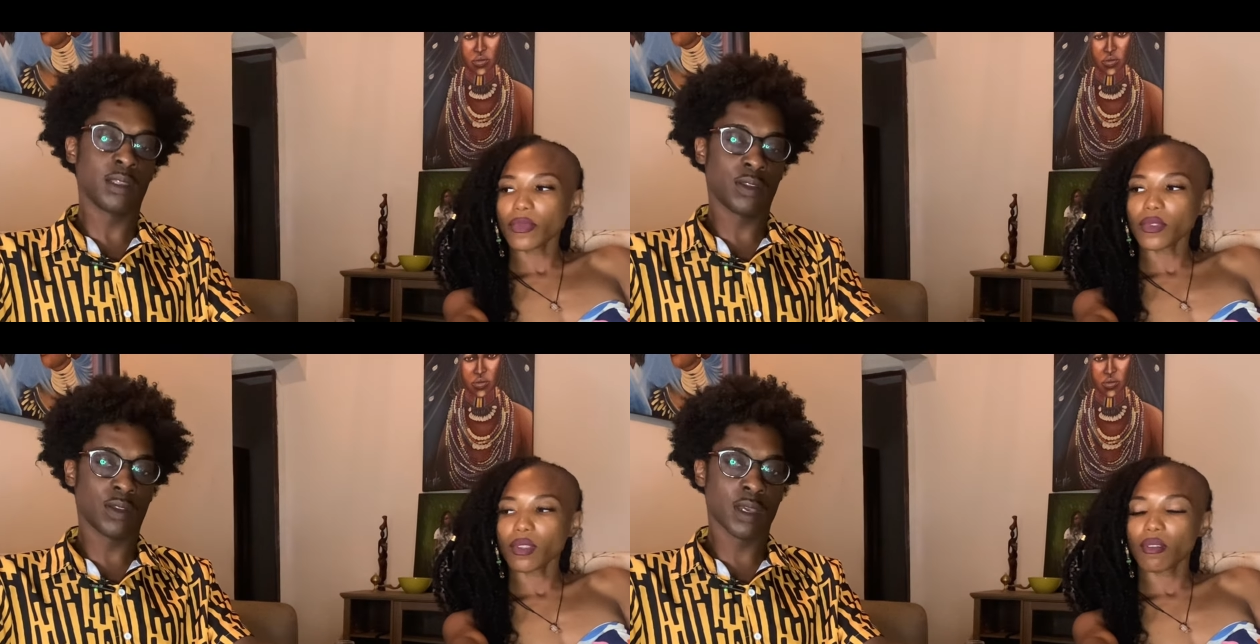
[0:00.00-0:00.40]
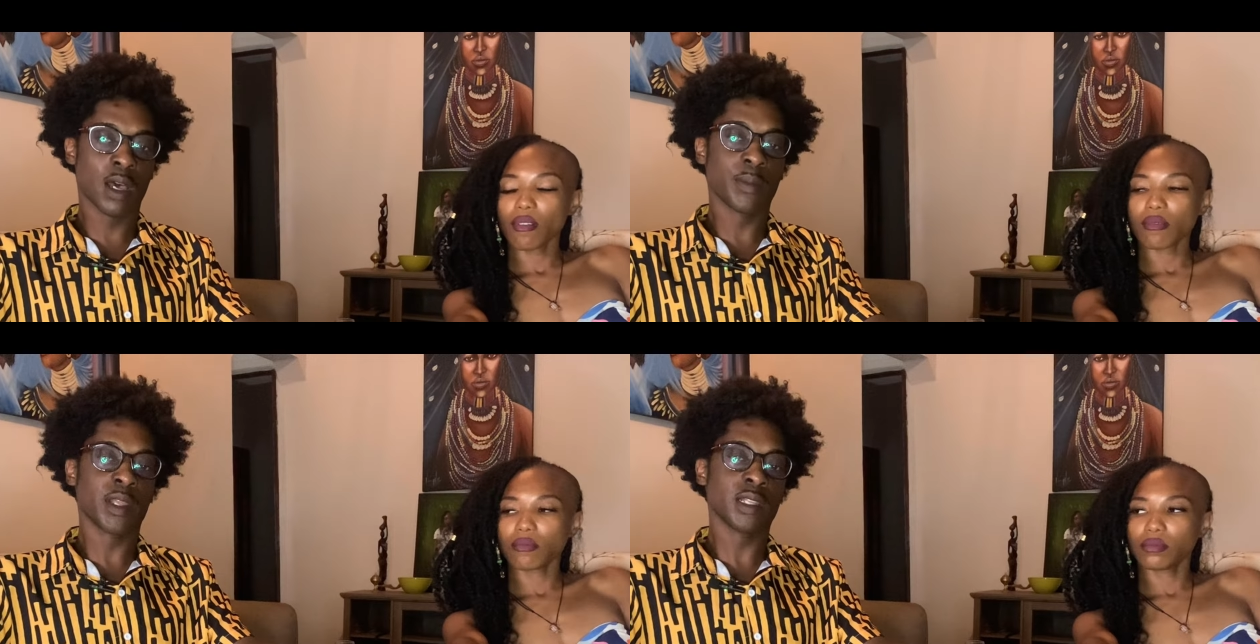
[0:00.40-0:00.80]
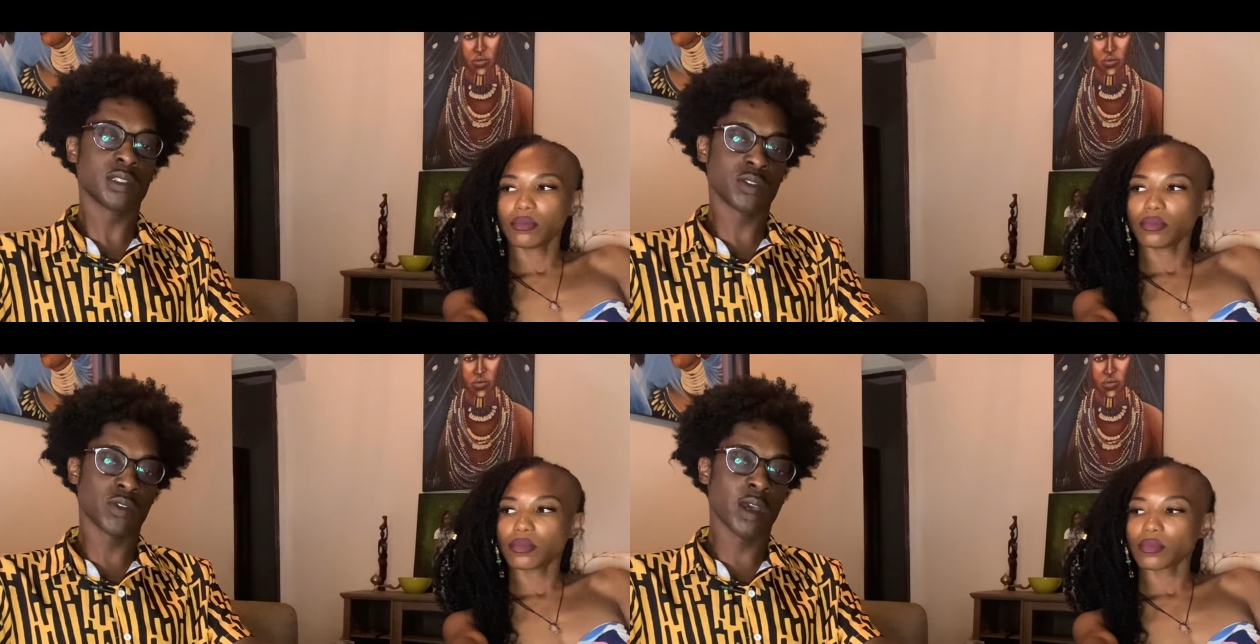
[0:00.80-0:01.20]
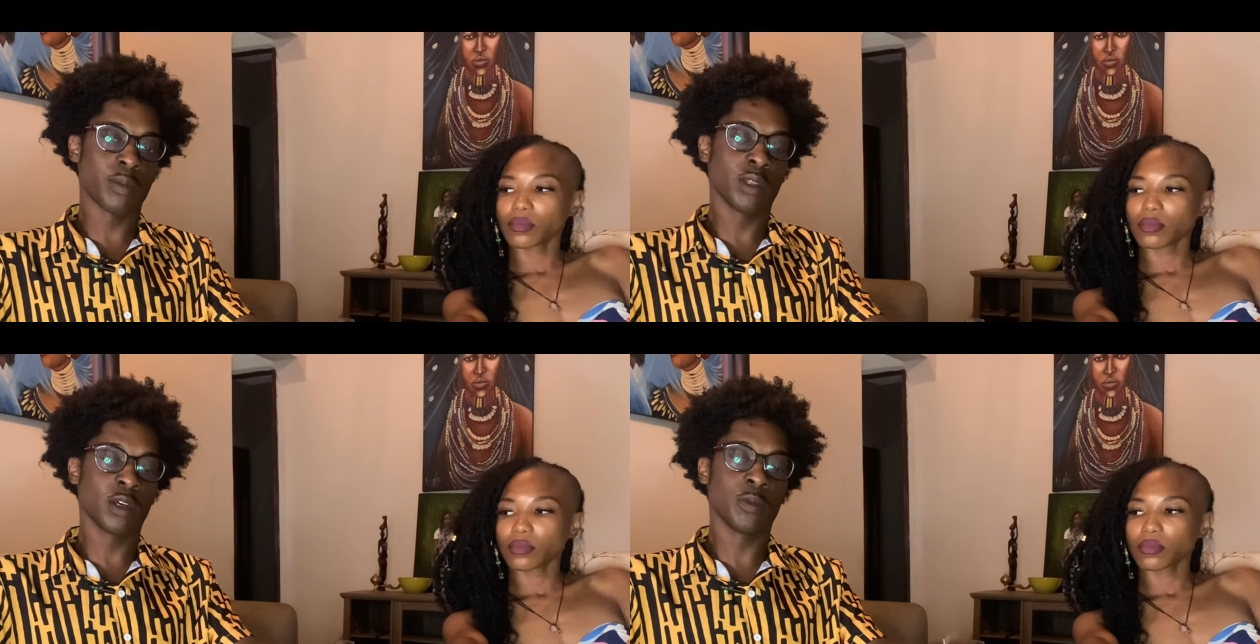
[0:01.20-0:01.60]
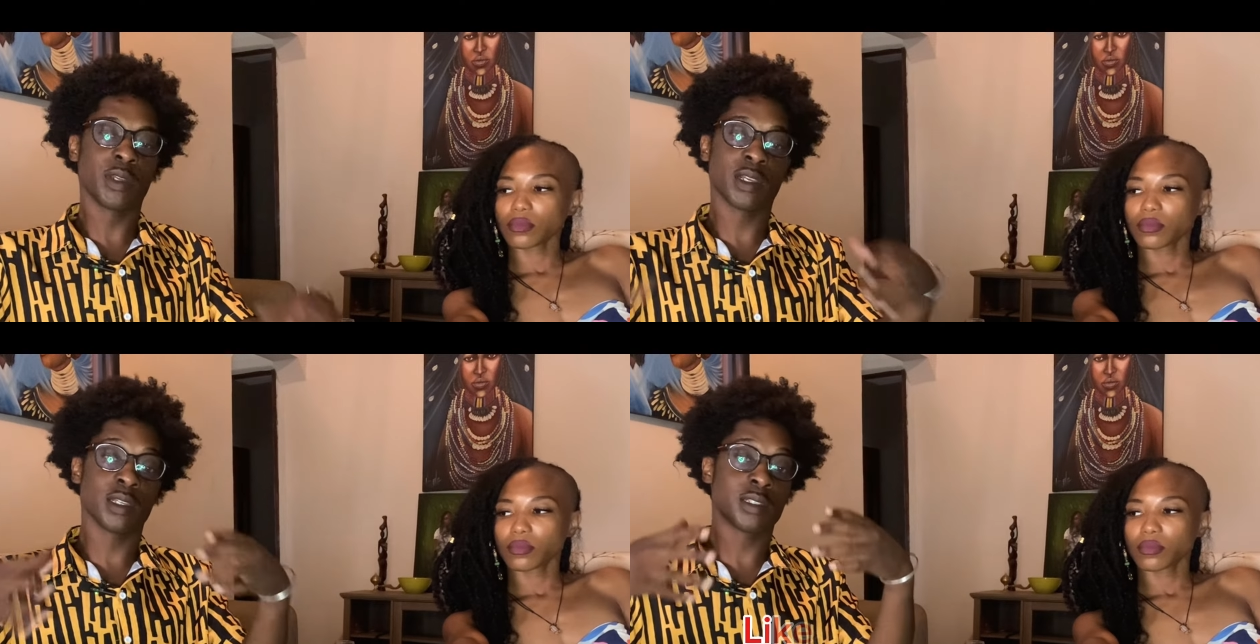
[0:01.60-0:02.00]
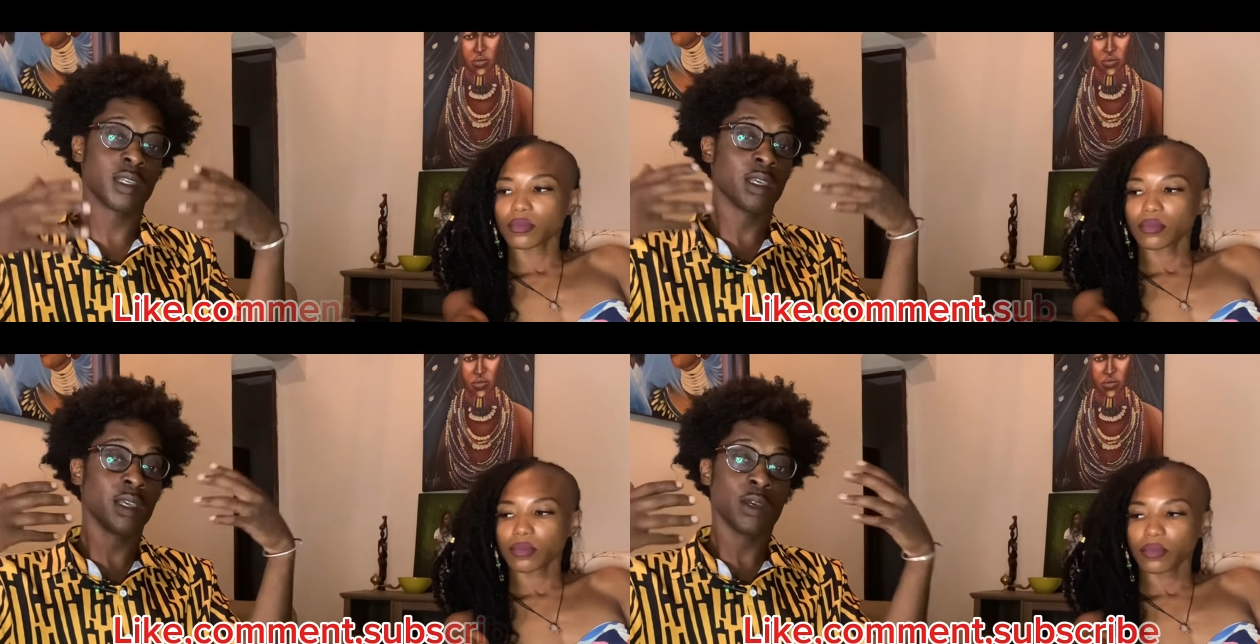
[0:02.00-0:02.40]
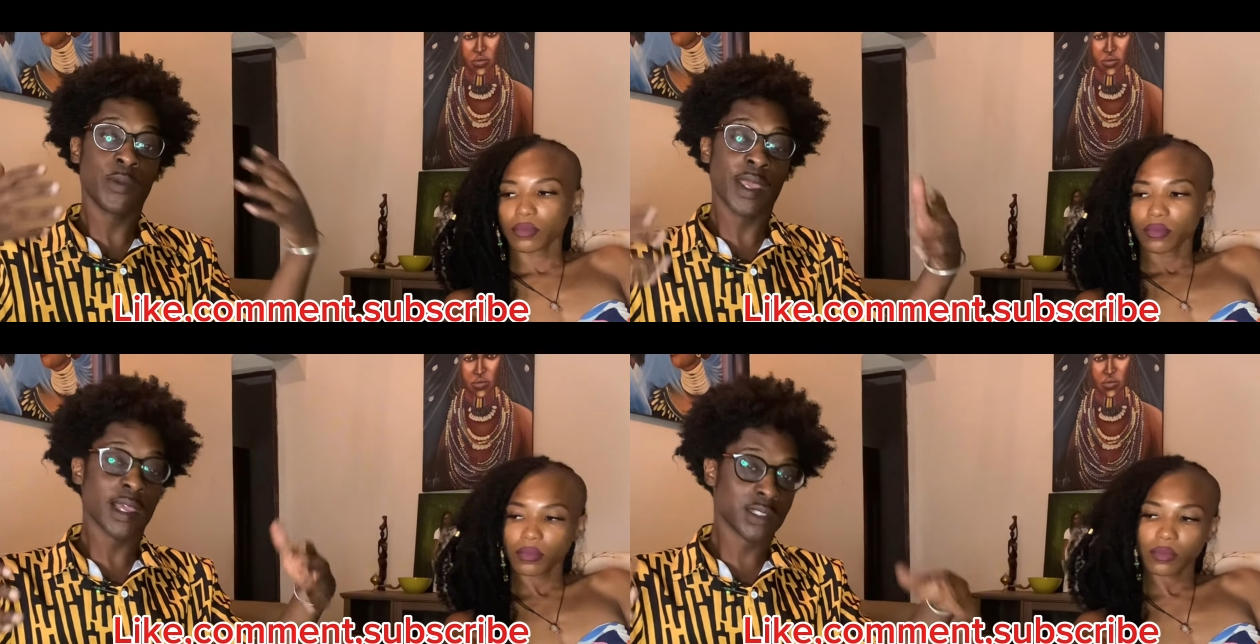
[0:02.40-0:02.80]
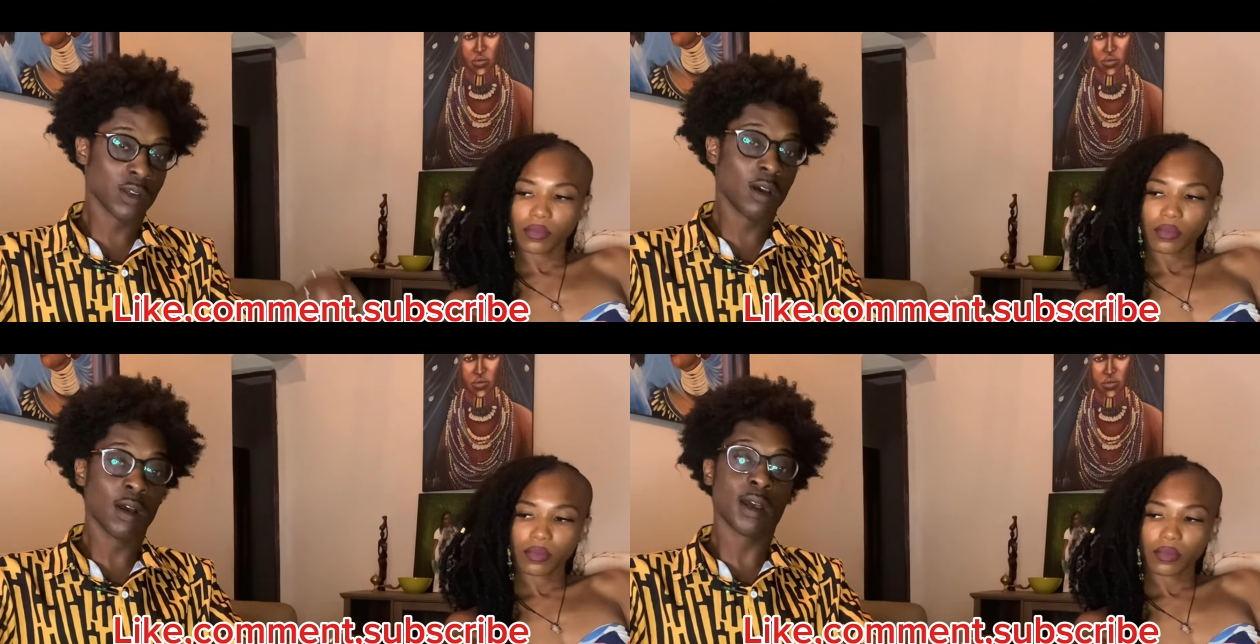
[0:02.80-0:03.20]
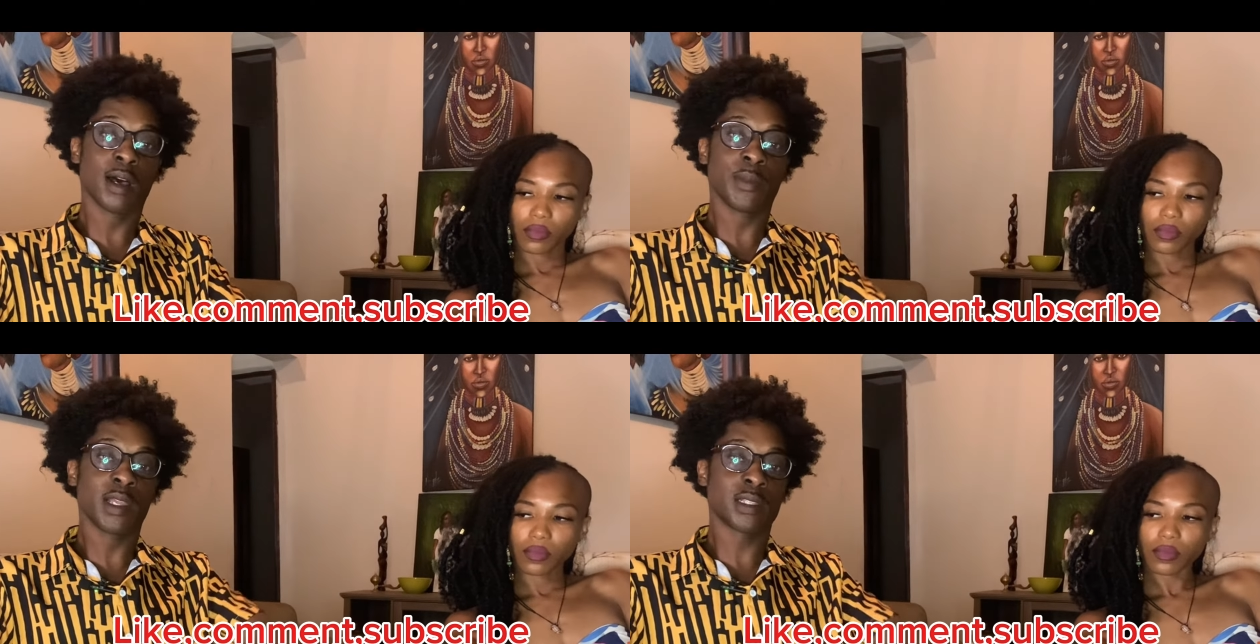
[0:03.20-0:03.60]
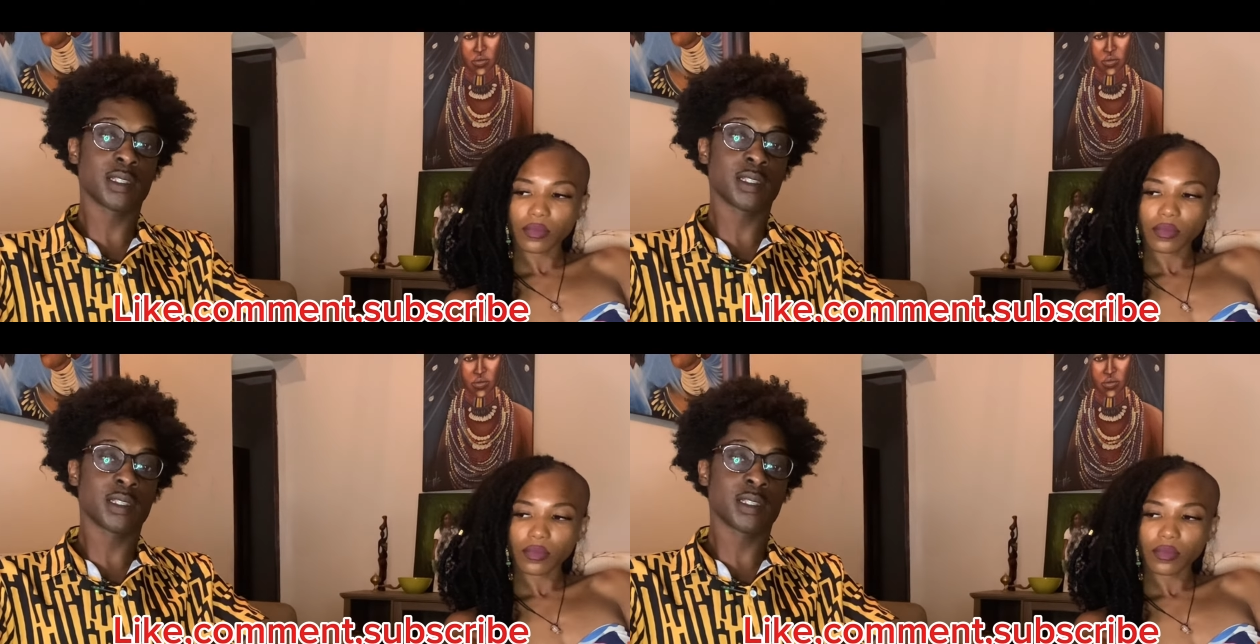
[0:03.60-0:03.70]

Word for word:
Speaker 1: comment, and subscribe below, because we answer all comments